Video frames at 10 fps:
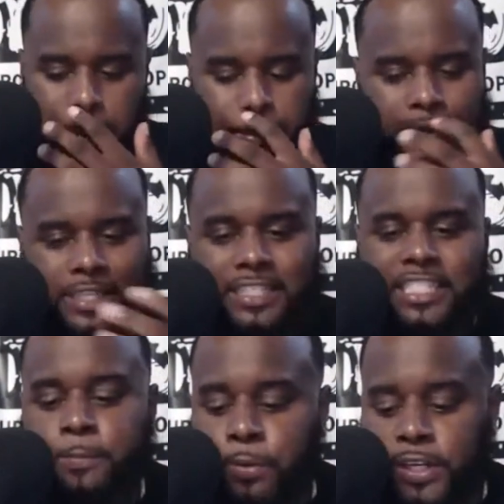But this
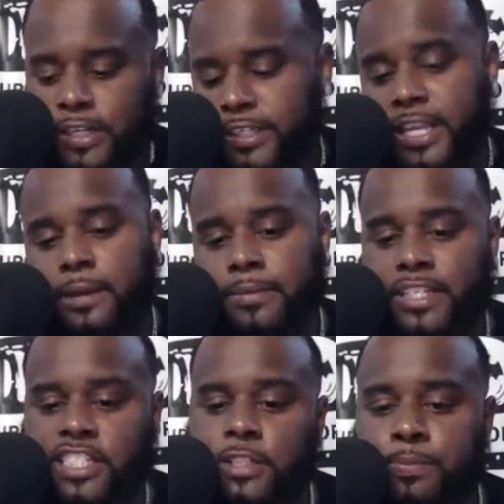is pretty deep.
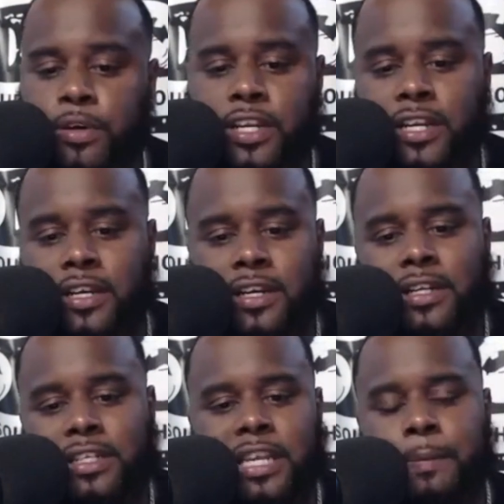This is pretty
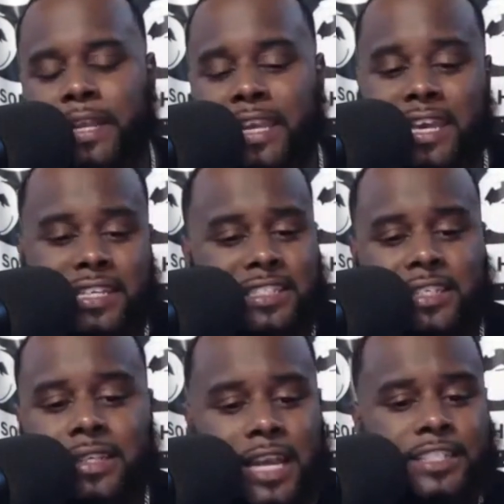deep. And again, this is
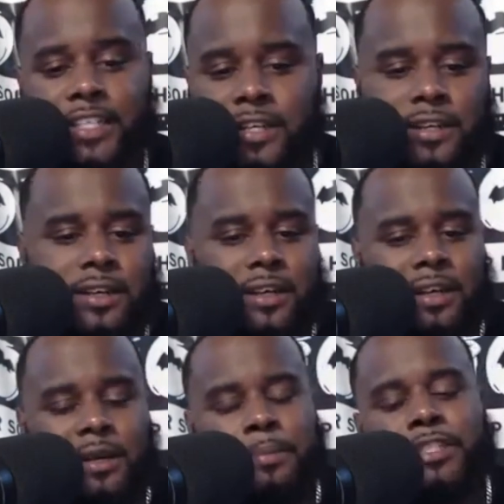alleged.
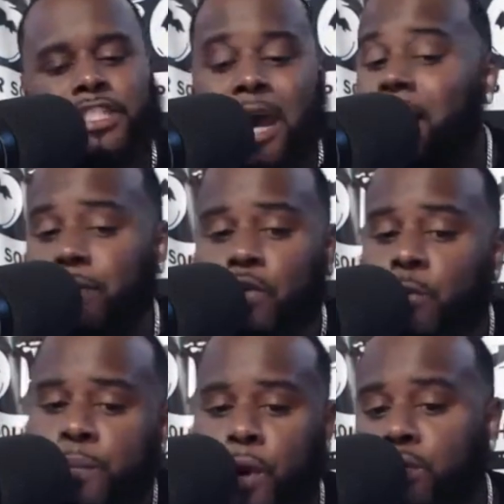But Ja Rule
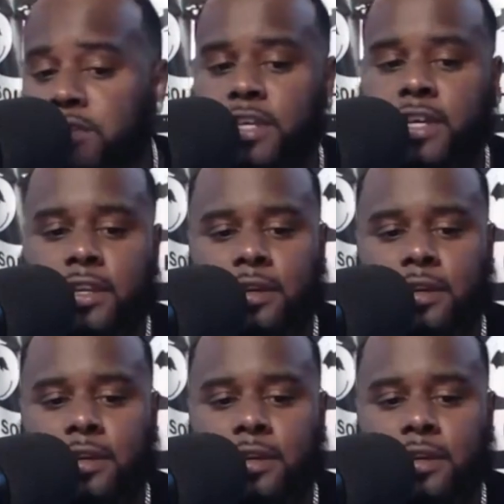posted